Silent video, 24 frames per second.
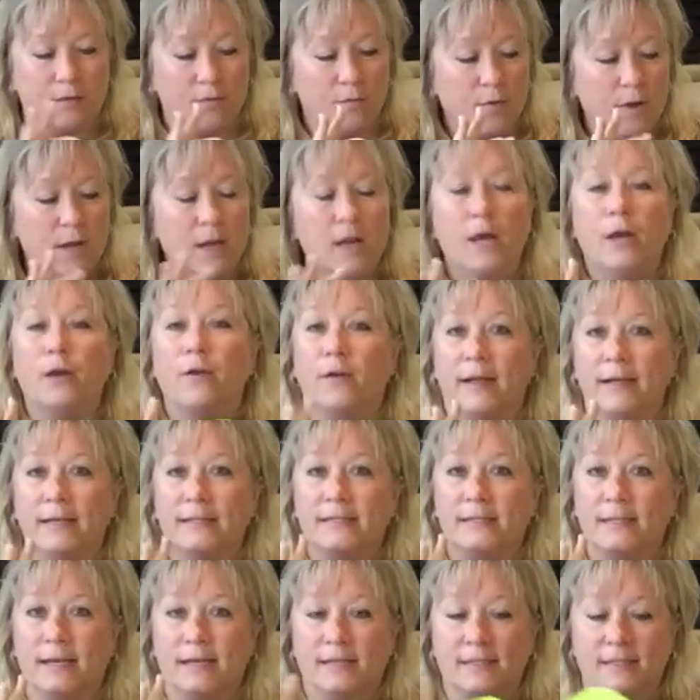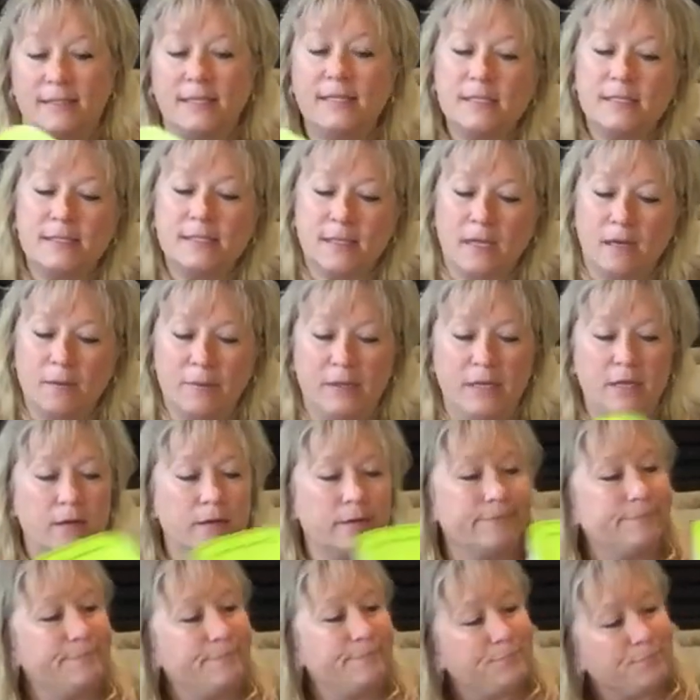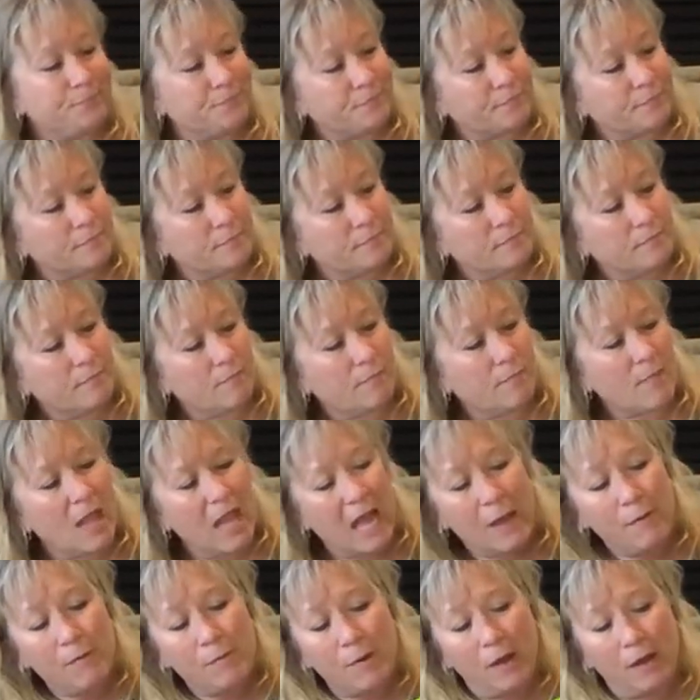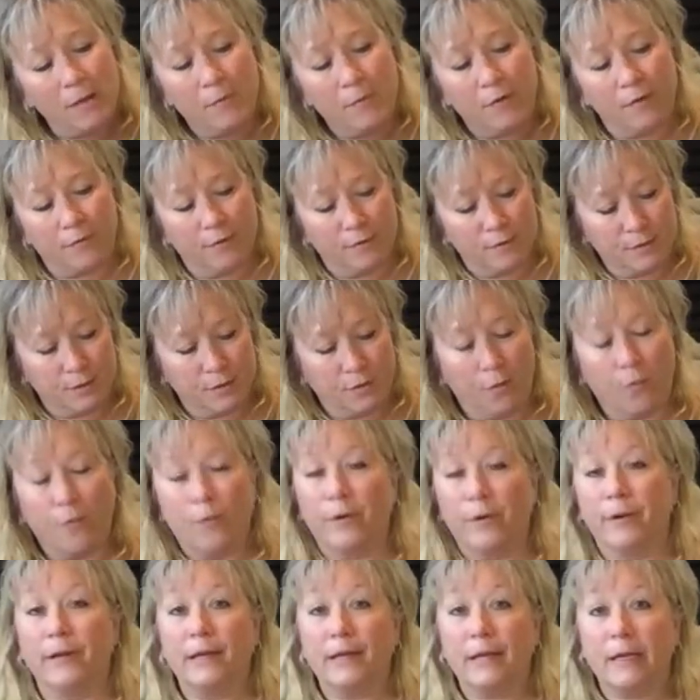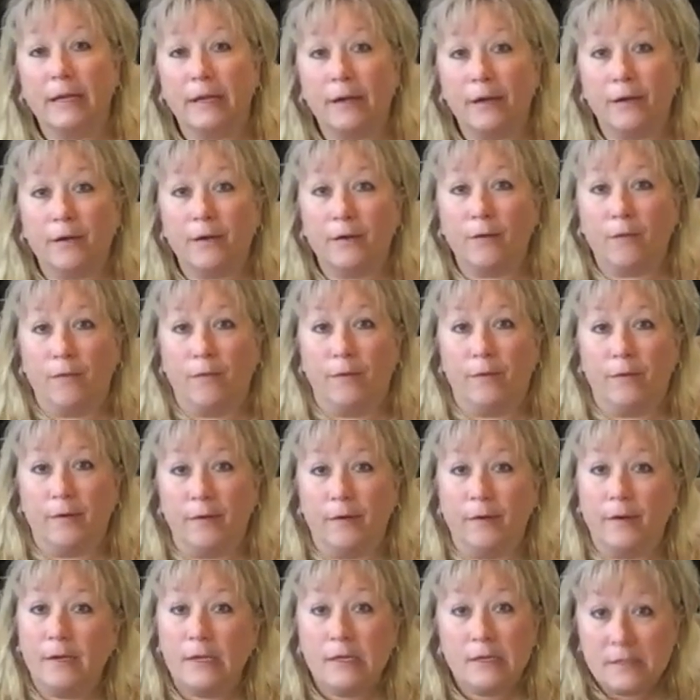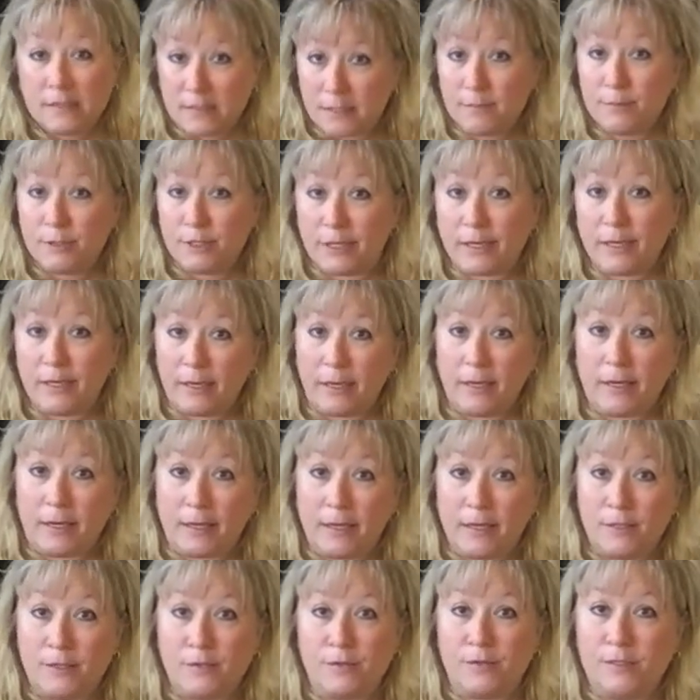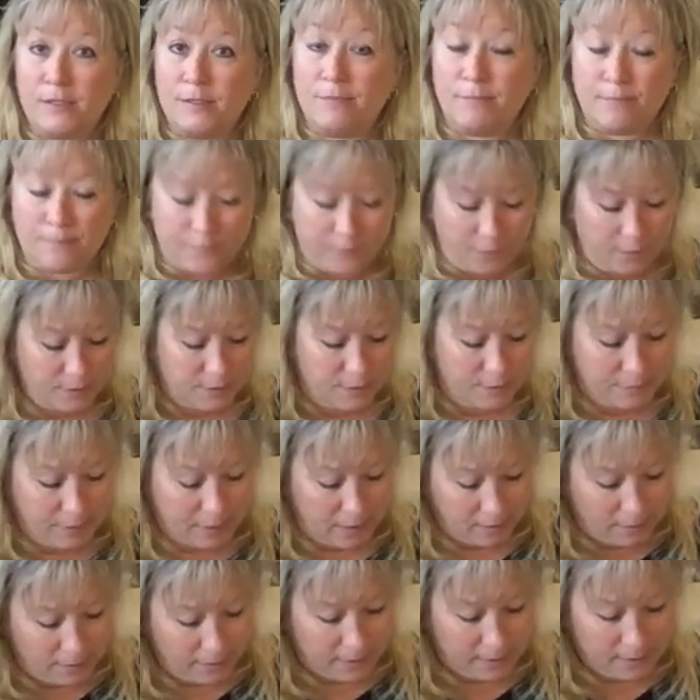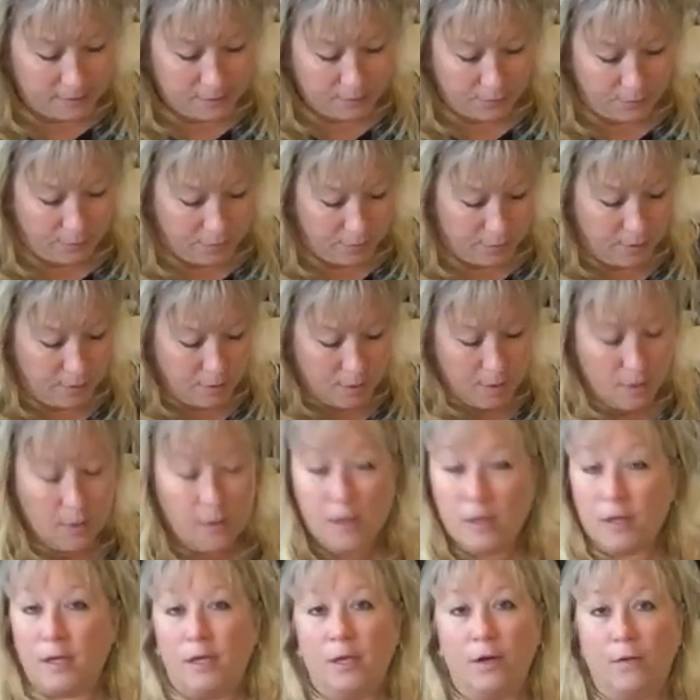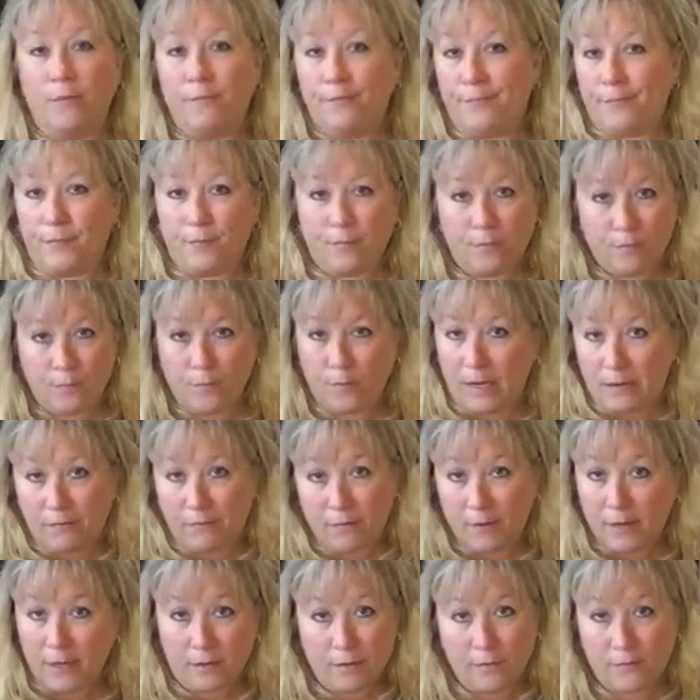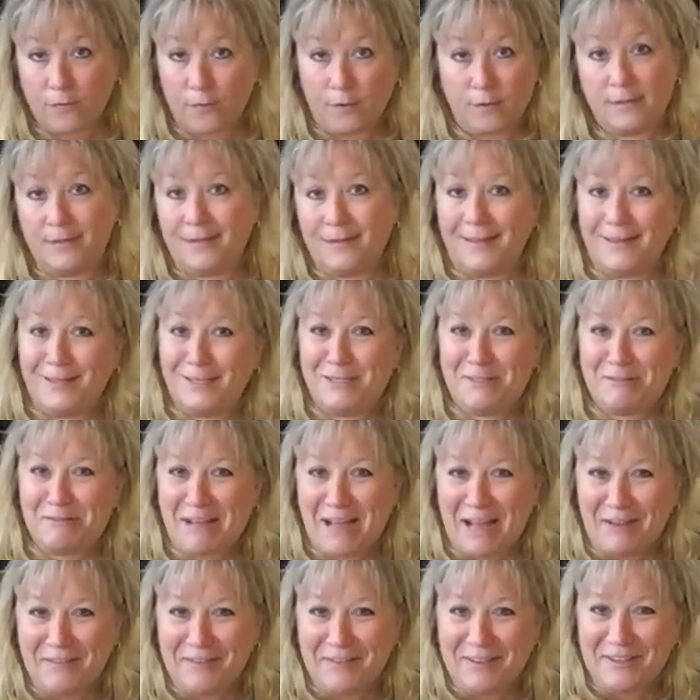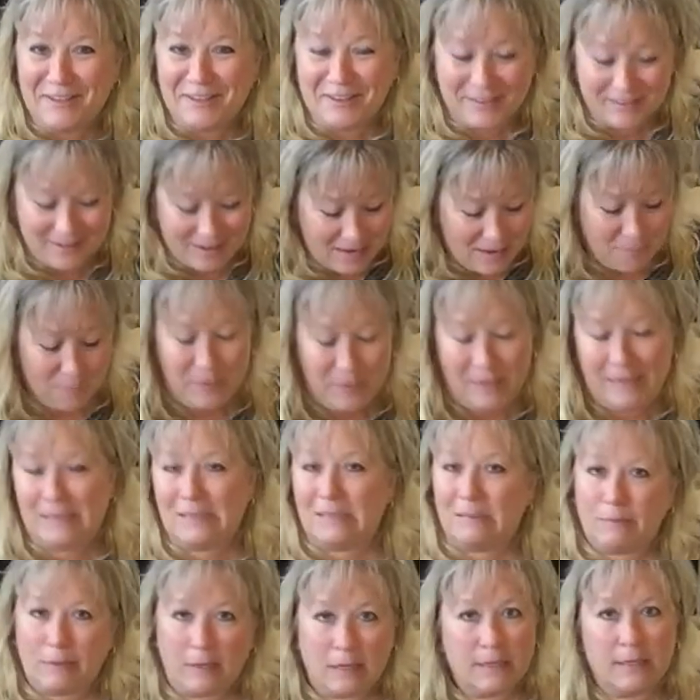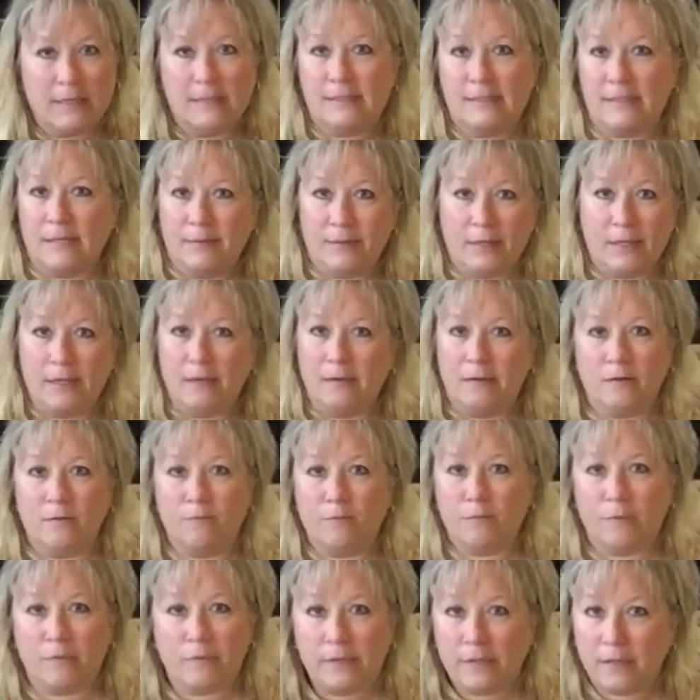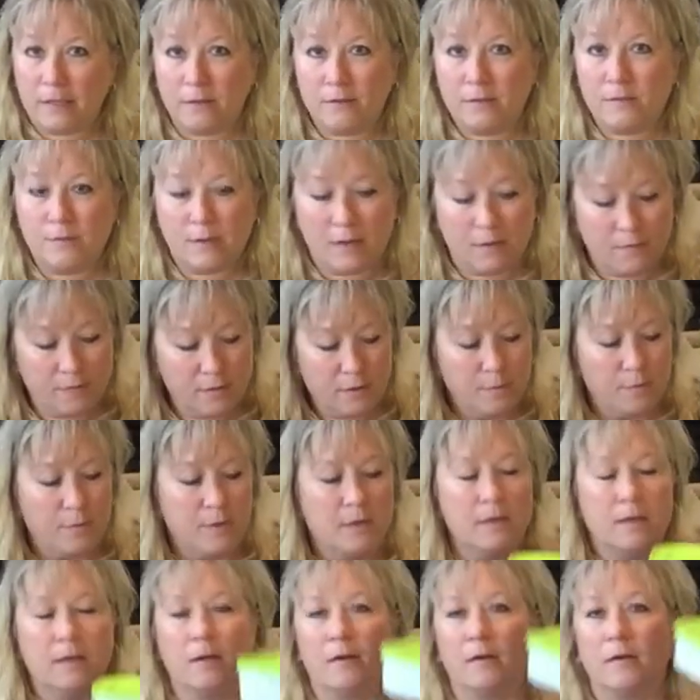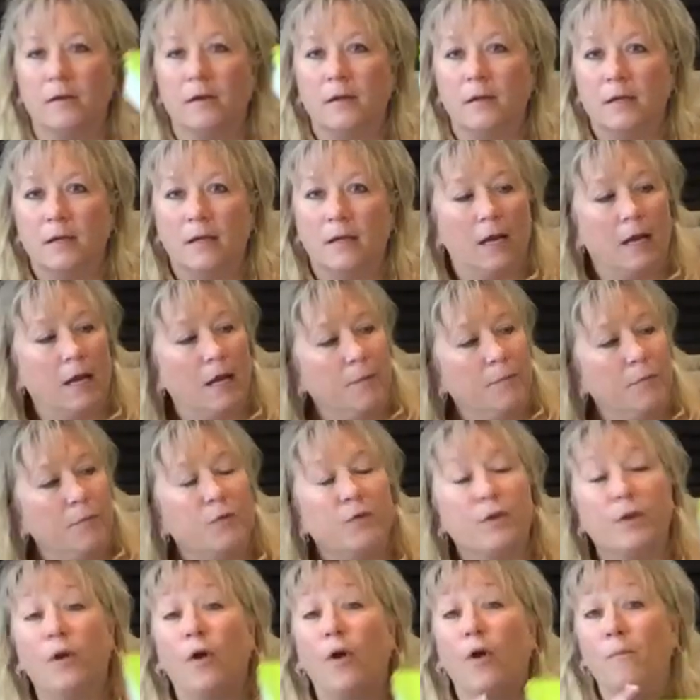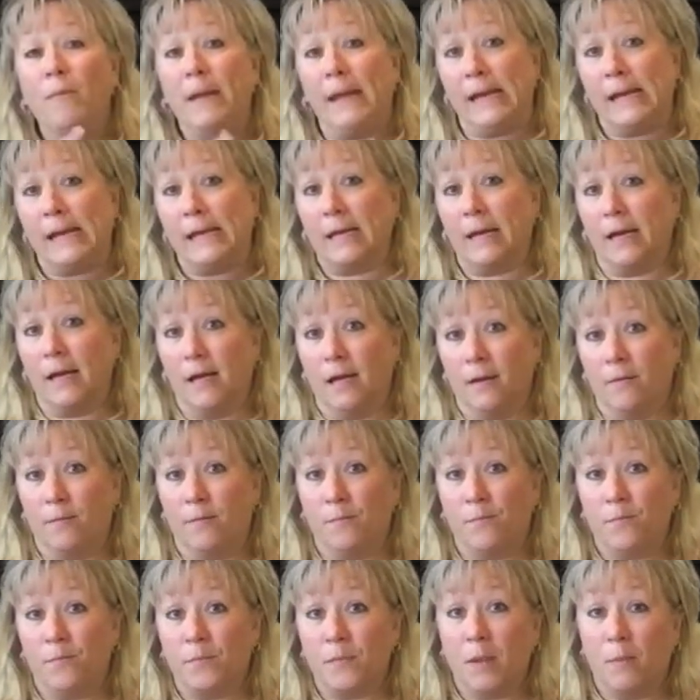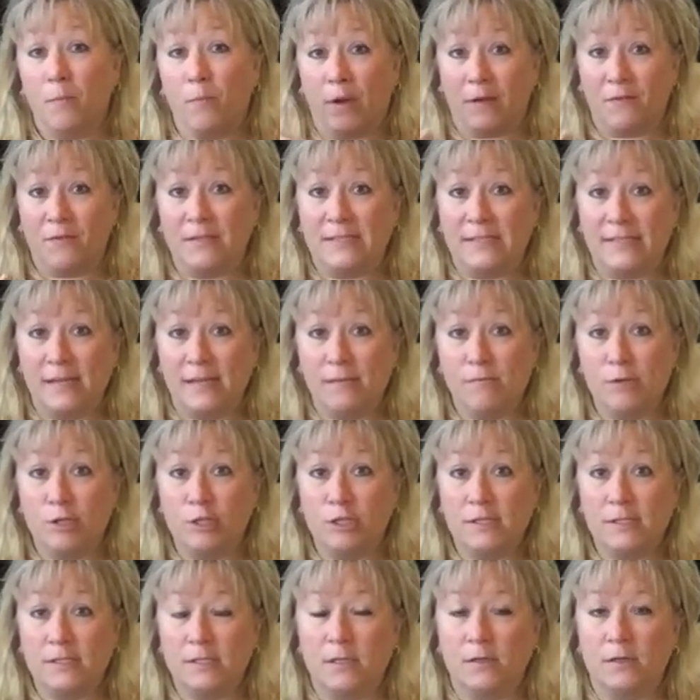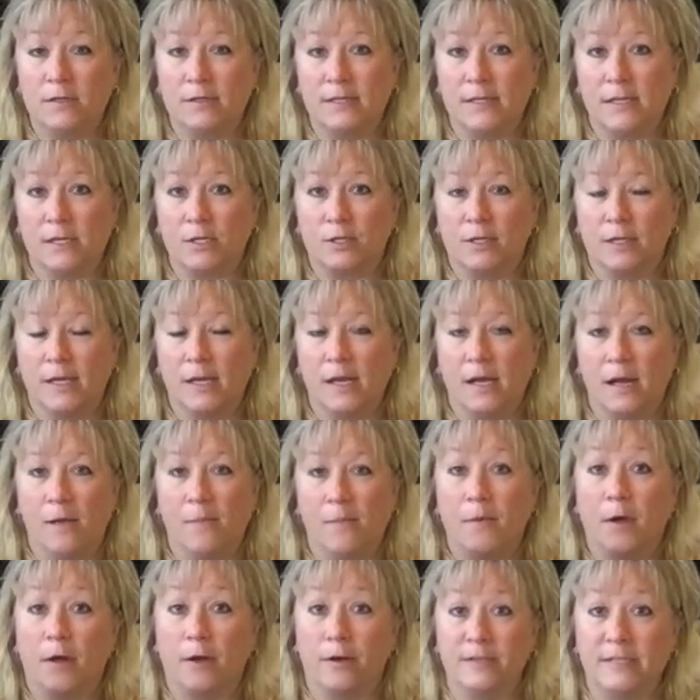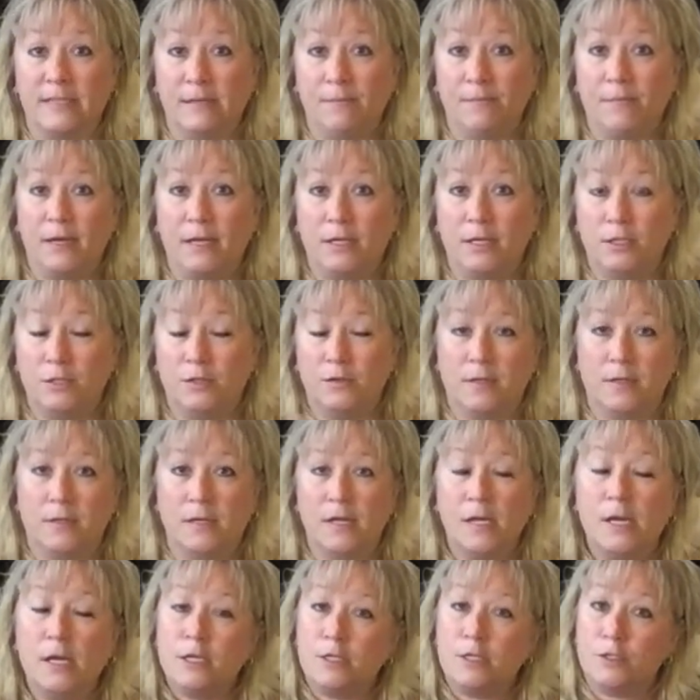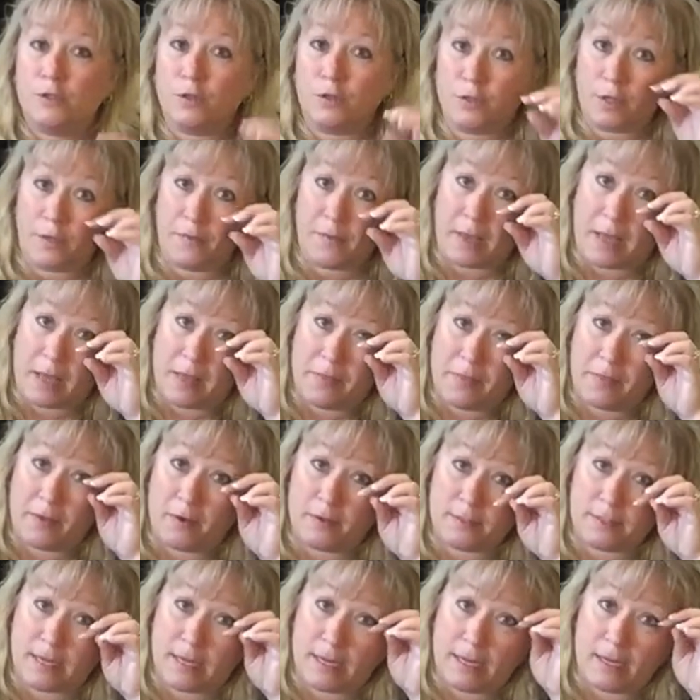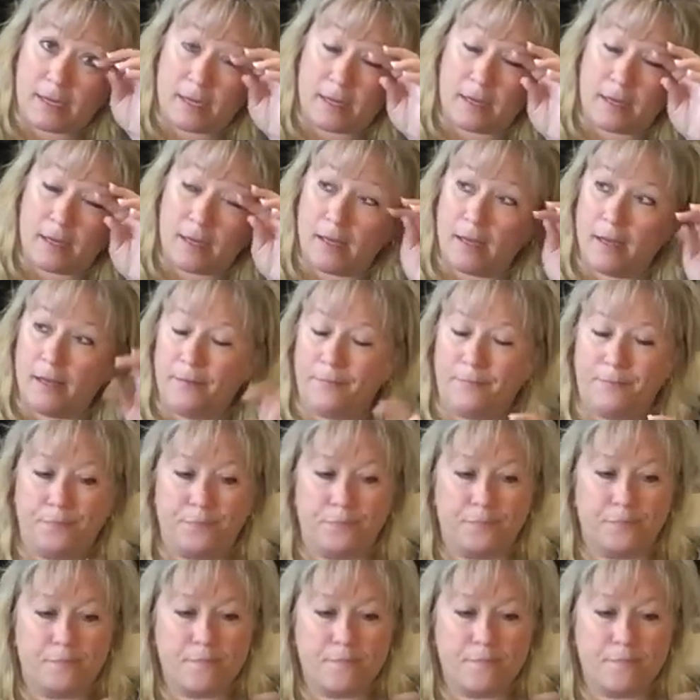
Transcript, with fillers: What a great size. This is going to be your, I would probably put frozen corn in here or some chicken nuggets or some frozen berries or, you know, whatever other frozen things you have in here pizza pockets. I mean, I don't know, burritos, whatever you put in here. Um, you can home make um, breakfast sandwiches. There is actually um, on our team page, you can search on that, and there's a um,